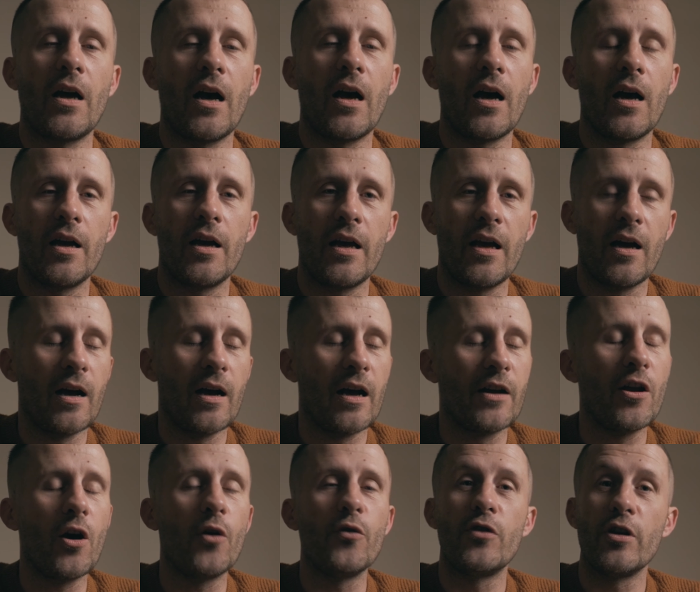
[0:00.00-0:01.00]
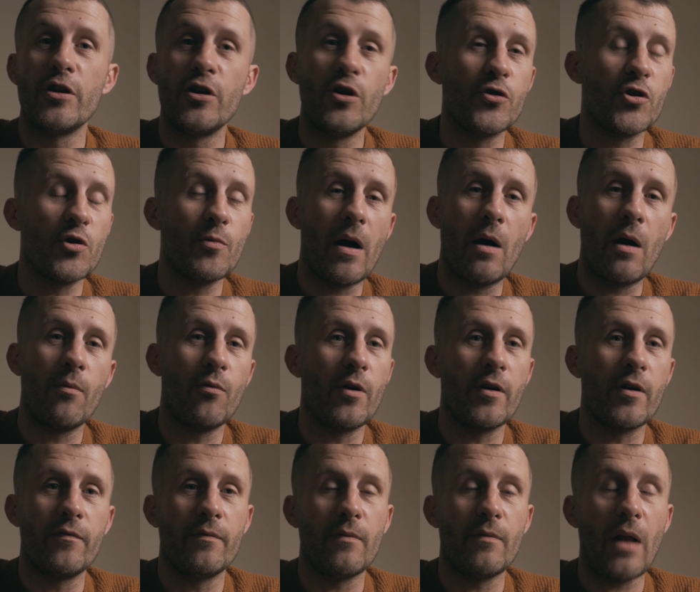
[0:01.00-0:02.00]
I, I know the YouTube
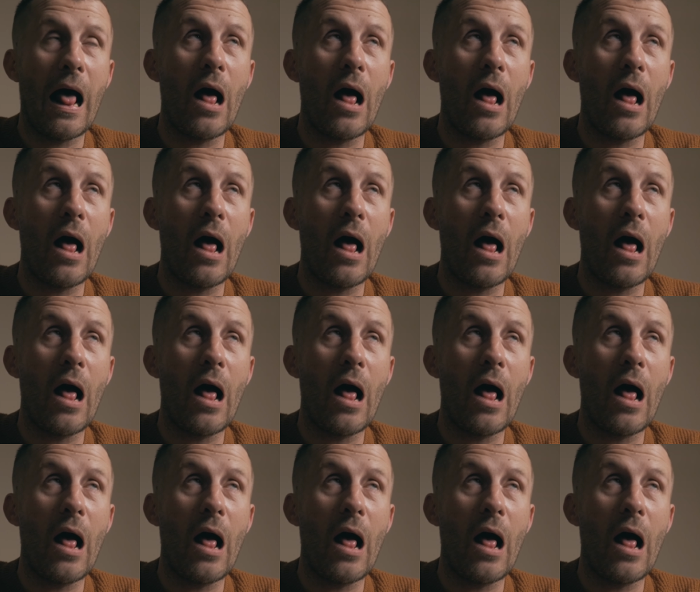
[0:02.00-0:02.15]
algorithm,